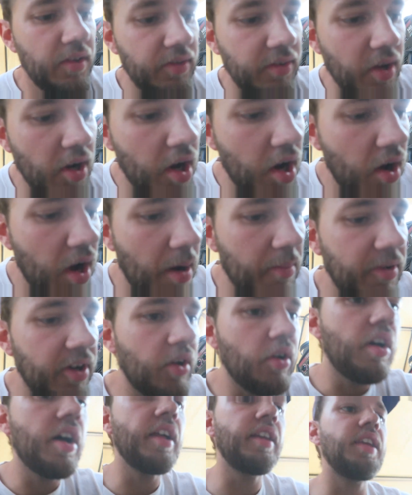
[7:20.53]
So I'm gonna
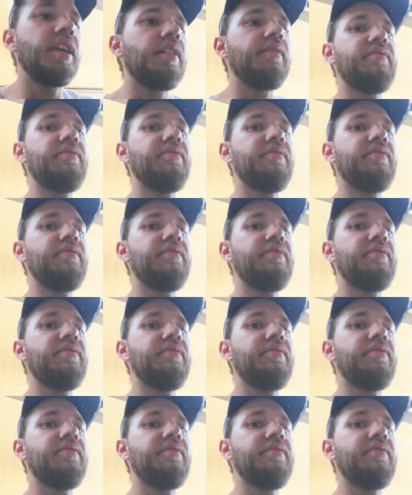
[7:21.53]
go ahead and